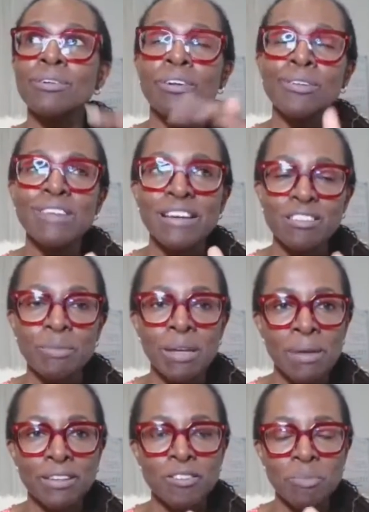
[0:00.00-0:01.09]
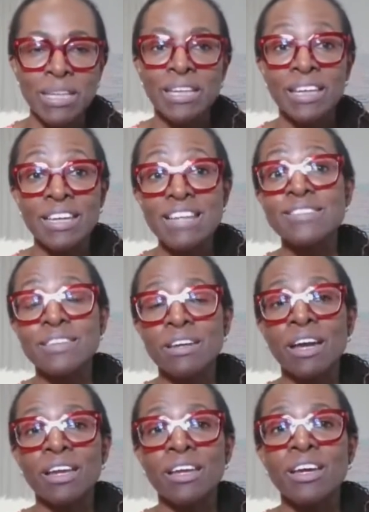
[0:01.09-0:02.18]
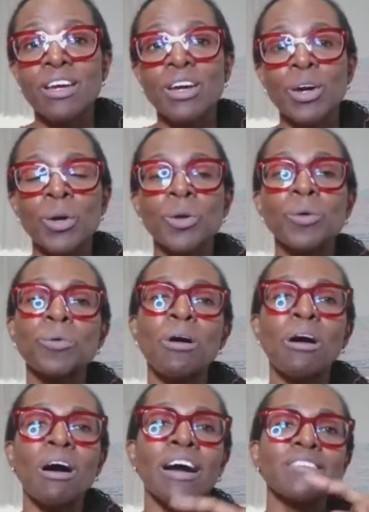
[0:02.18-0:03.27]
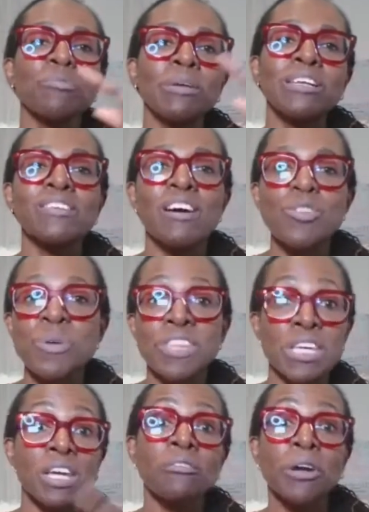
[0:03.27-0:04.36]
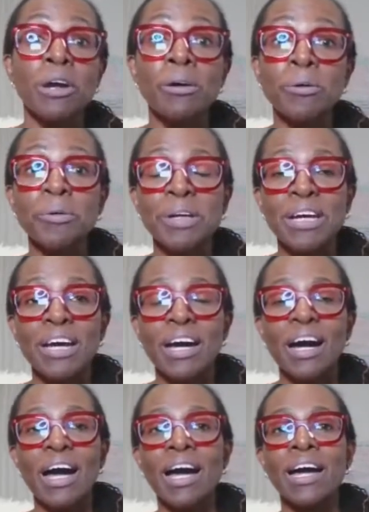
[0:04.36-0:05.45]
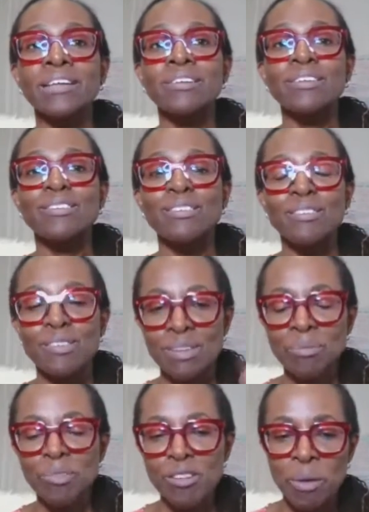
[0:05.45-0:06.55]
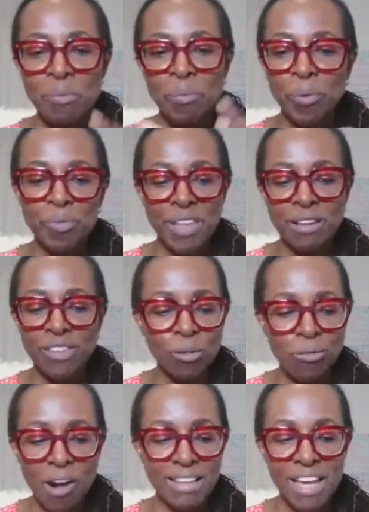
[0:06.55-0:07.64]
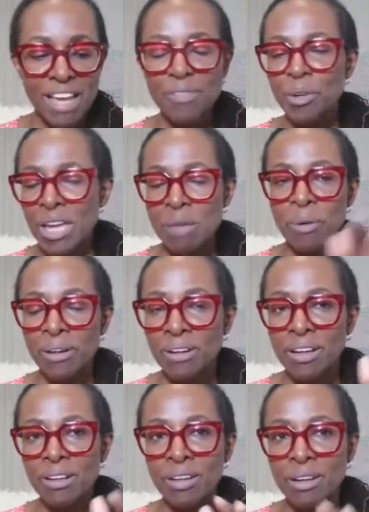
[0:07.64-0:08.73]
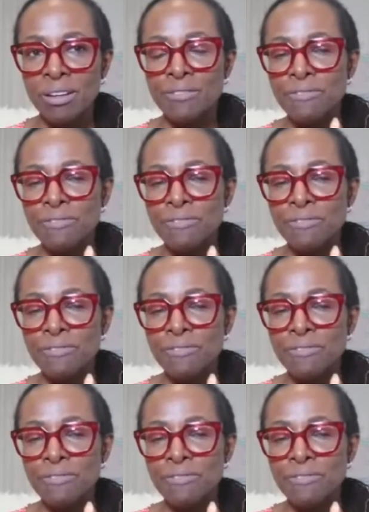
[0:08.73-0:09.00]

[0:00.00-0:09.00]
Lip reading: contacted me about a speaking gig yesterday who I'd been in touch with a year ago. And sometimes people, they'll write down, they'll keep a